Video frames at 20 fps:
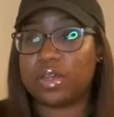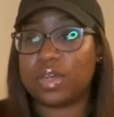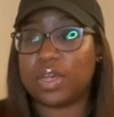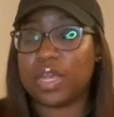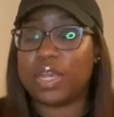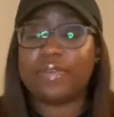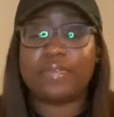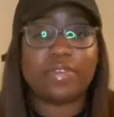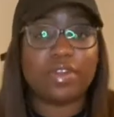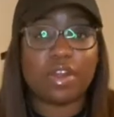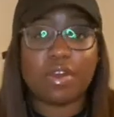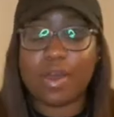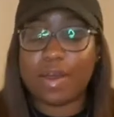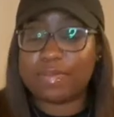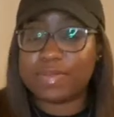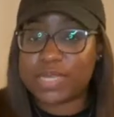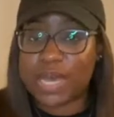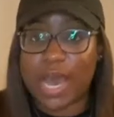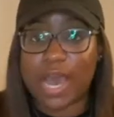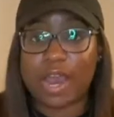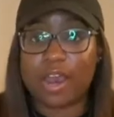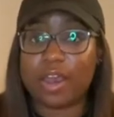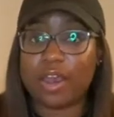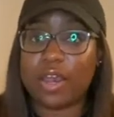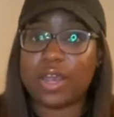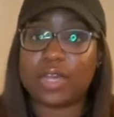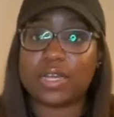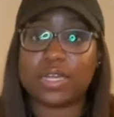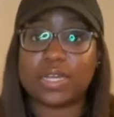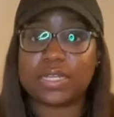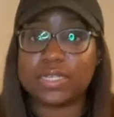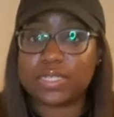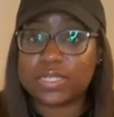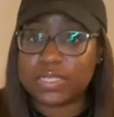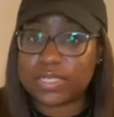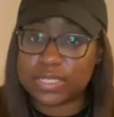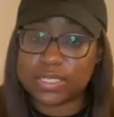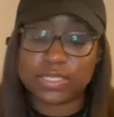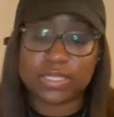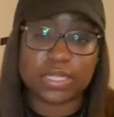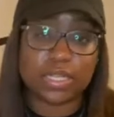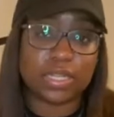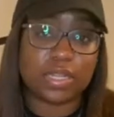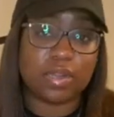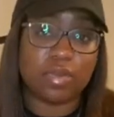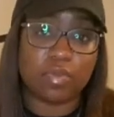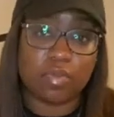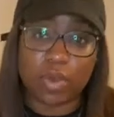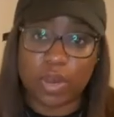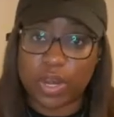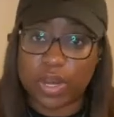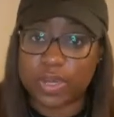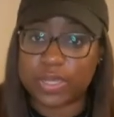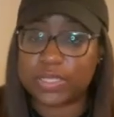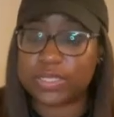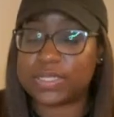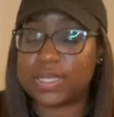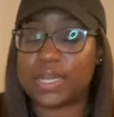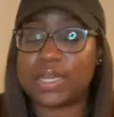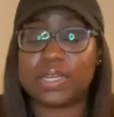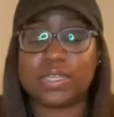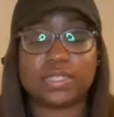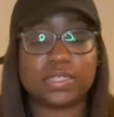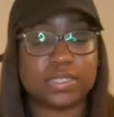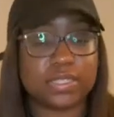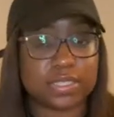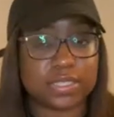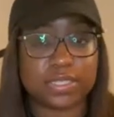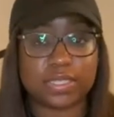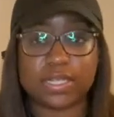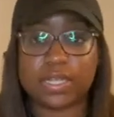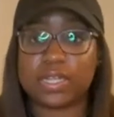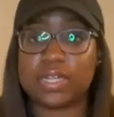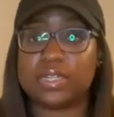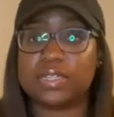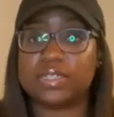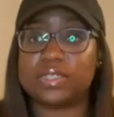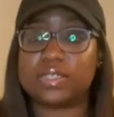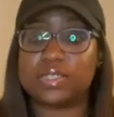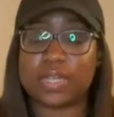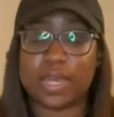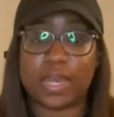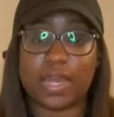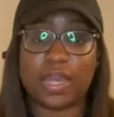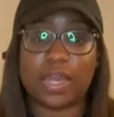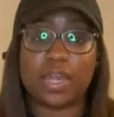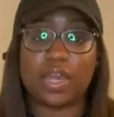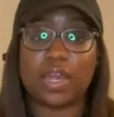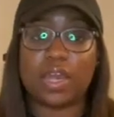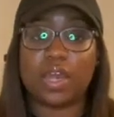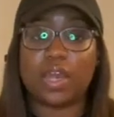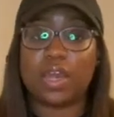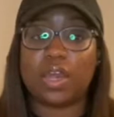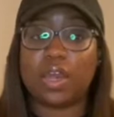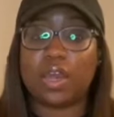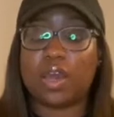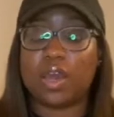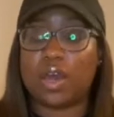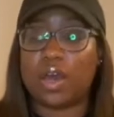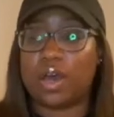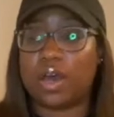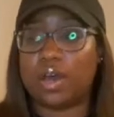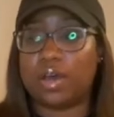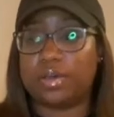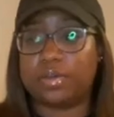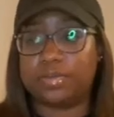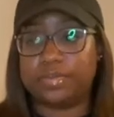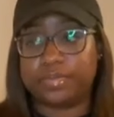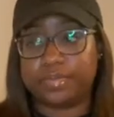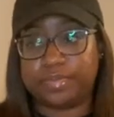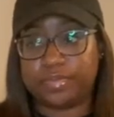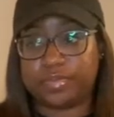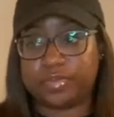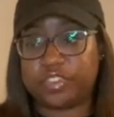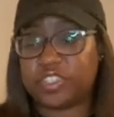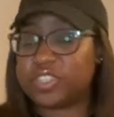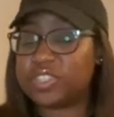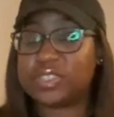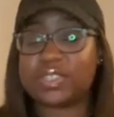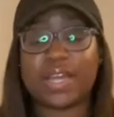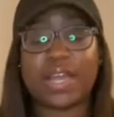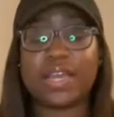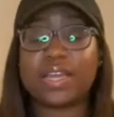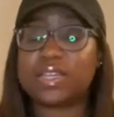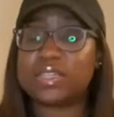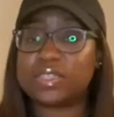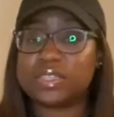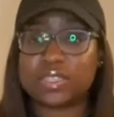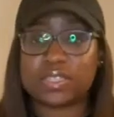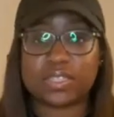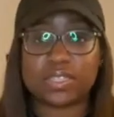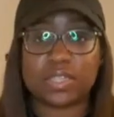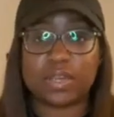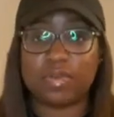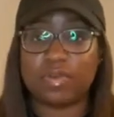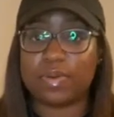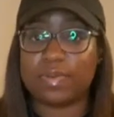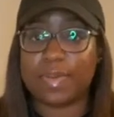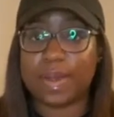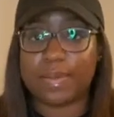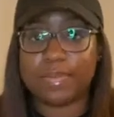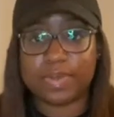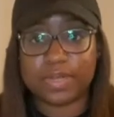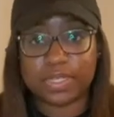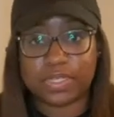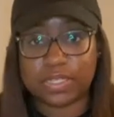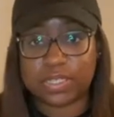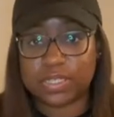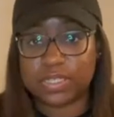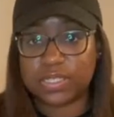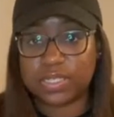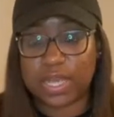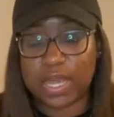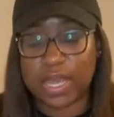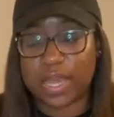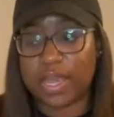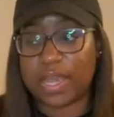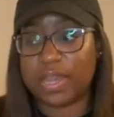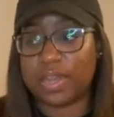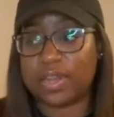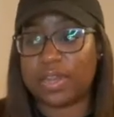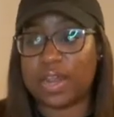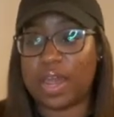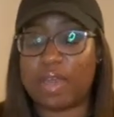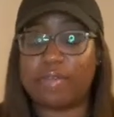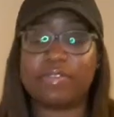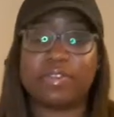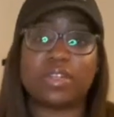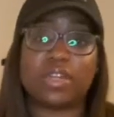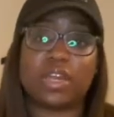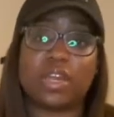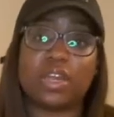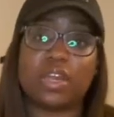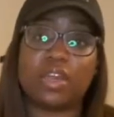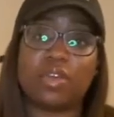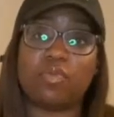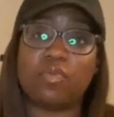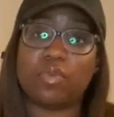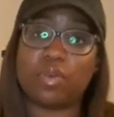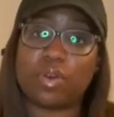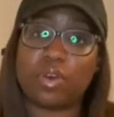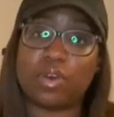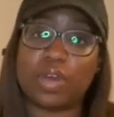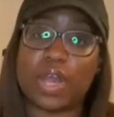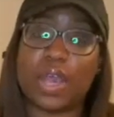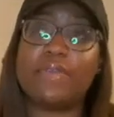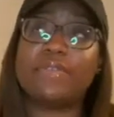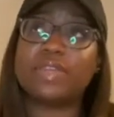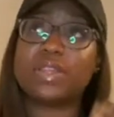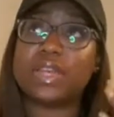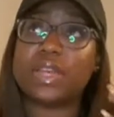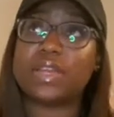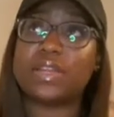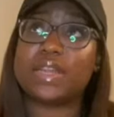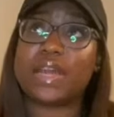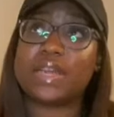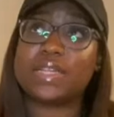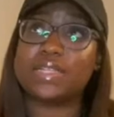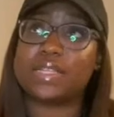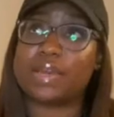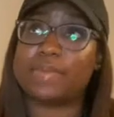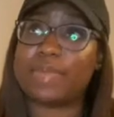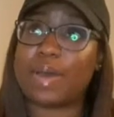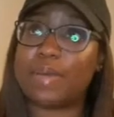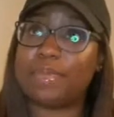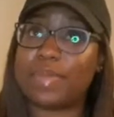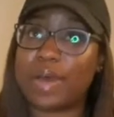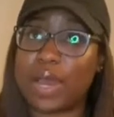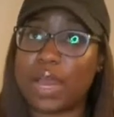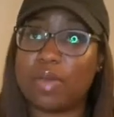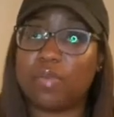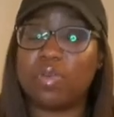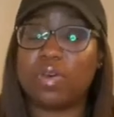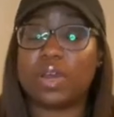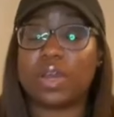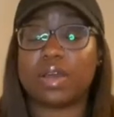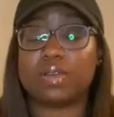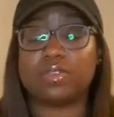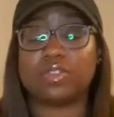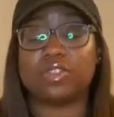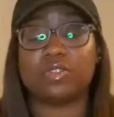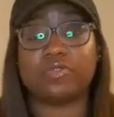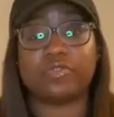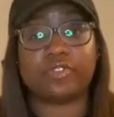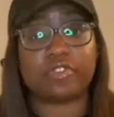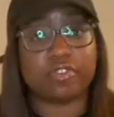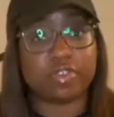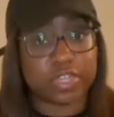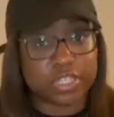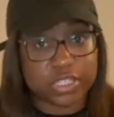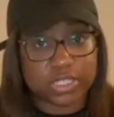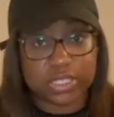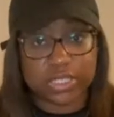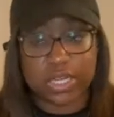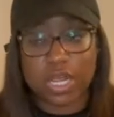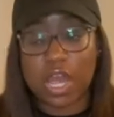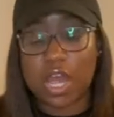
even though I'm tired, consistently work, stay consistent and stay um, just stay consistent with my business and everything will everything that's in my mind will come to fruition